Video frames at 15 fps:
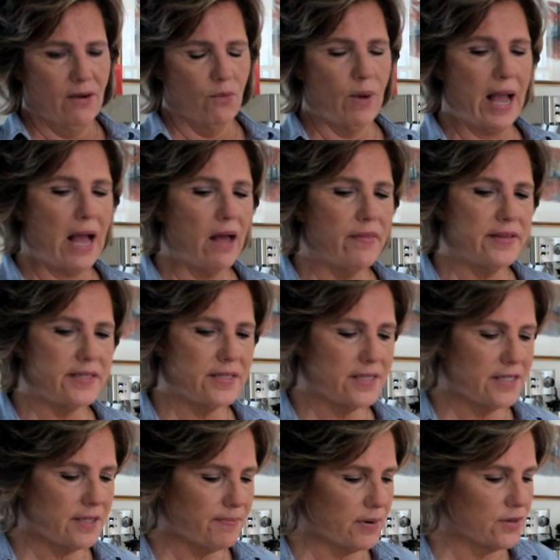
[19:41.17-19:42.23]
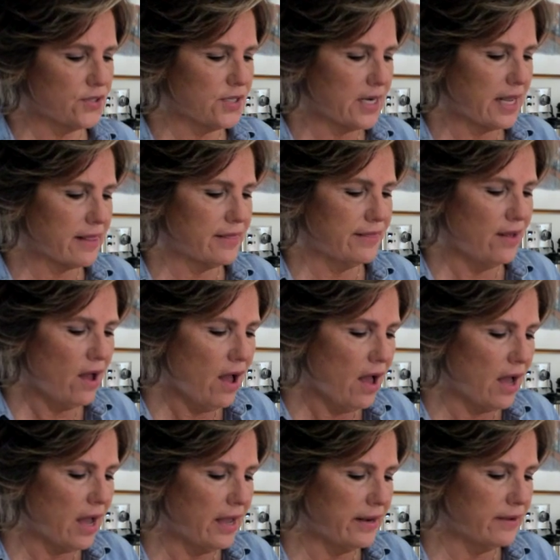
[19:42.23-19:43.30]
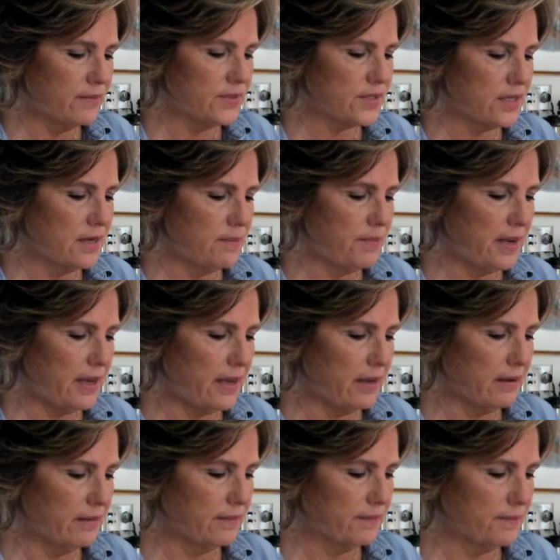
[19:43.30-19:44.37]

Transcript: well, this isn't the person I thought it was going to be.